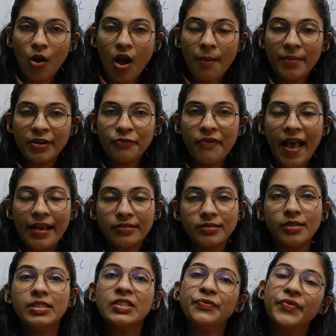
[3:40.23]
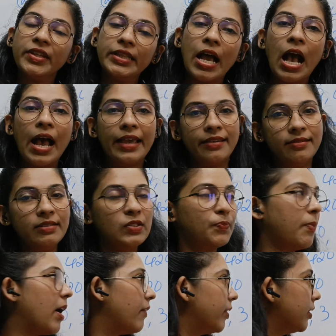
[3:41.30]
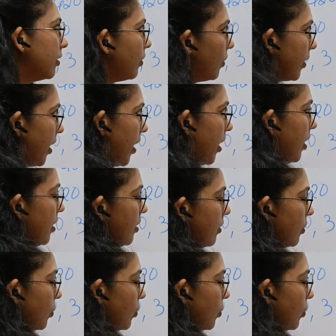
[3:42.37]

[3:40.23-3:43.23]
common factors with highest power. Okay,